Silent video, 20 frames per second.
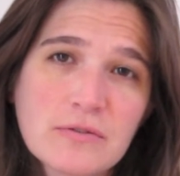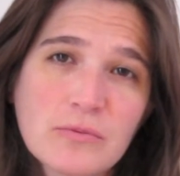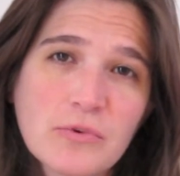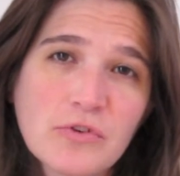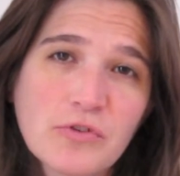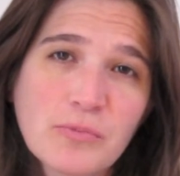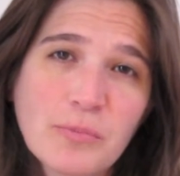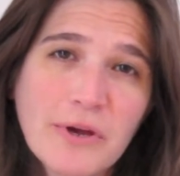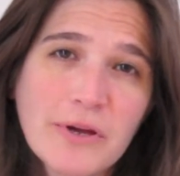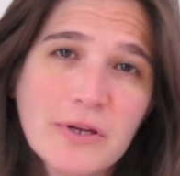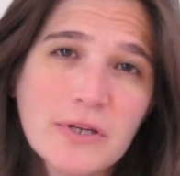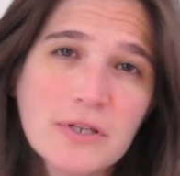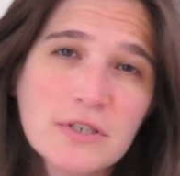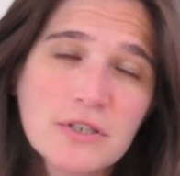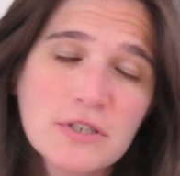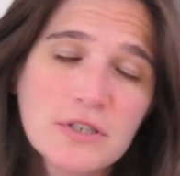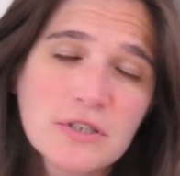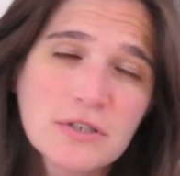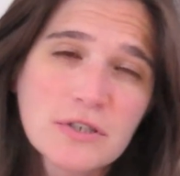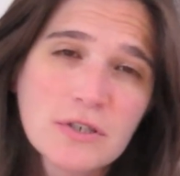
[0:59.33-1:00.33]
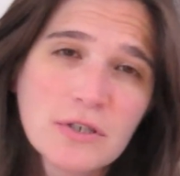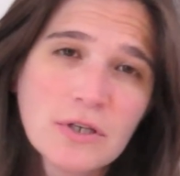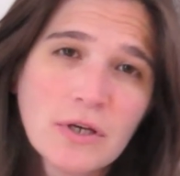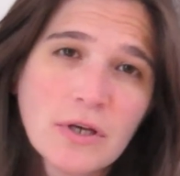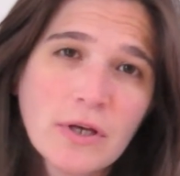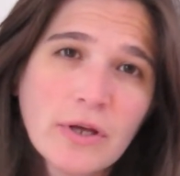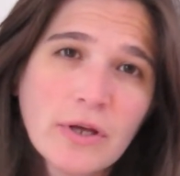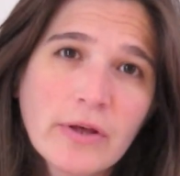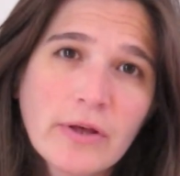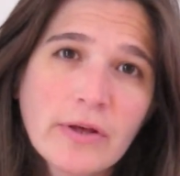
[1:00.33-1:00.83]
It was Spanish,
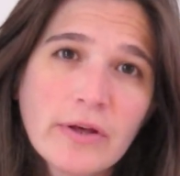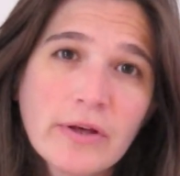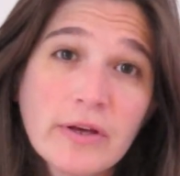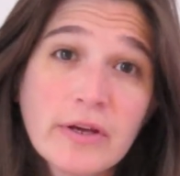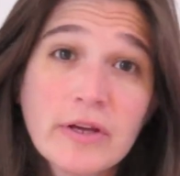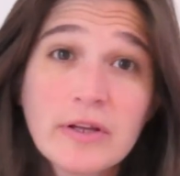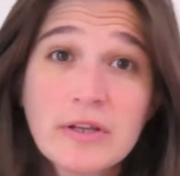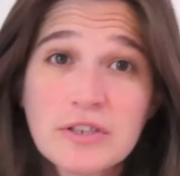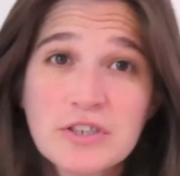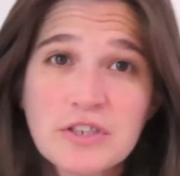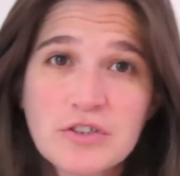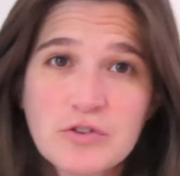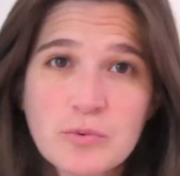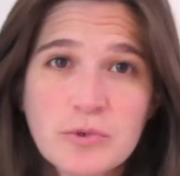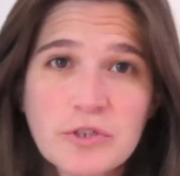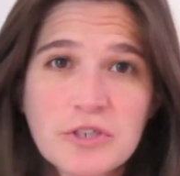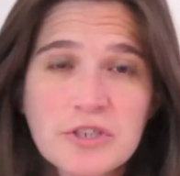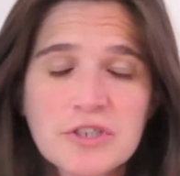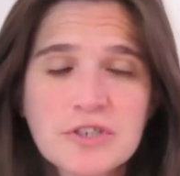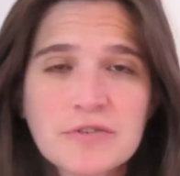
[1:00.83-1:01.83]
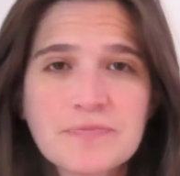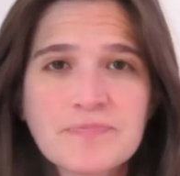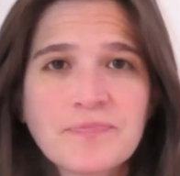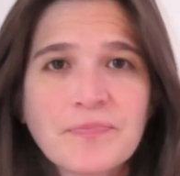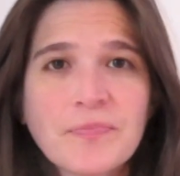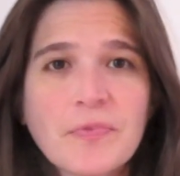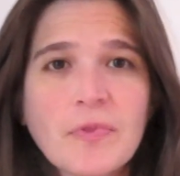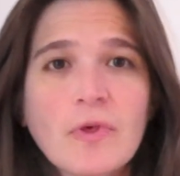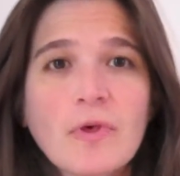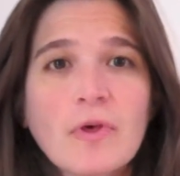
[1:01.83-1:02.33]
English and Swedish.
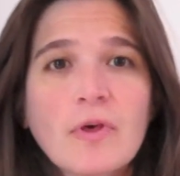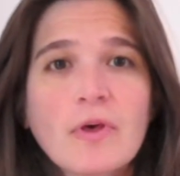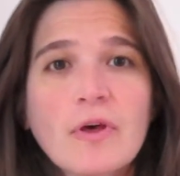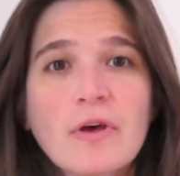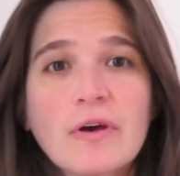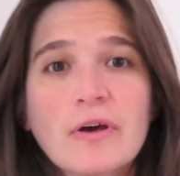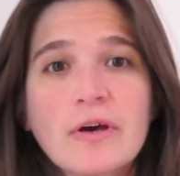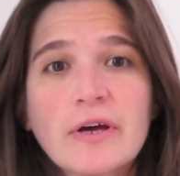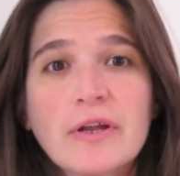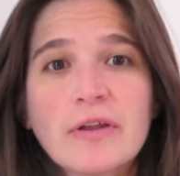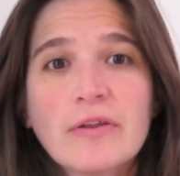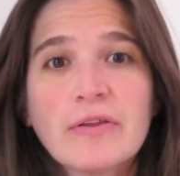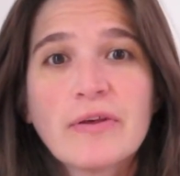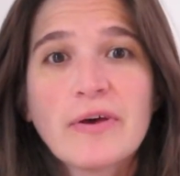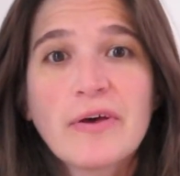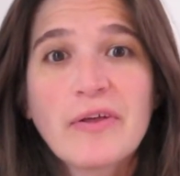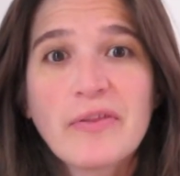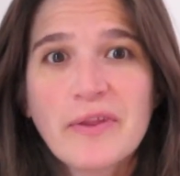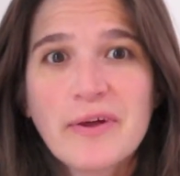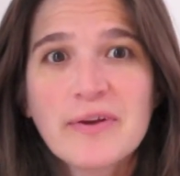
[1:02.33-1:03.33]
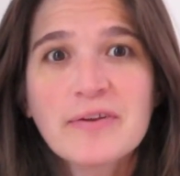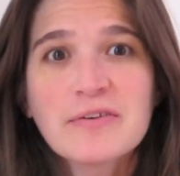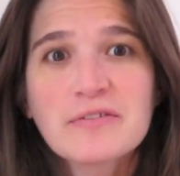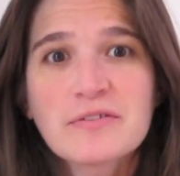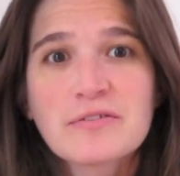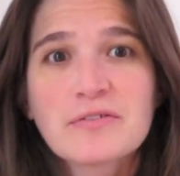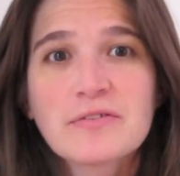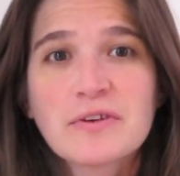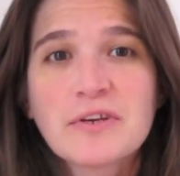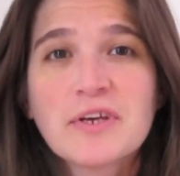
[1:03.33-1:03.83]
And that
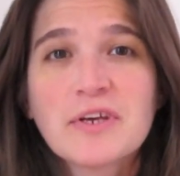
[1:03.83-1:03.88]
is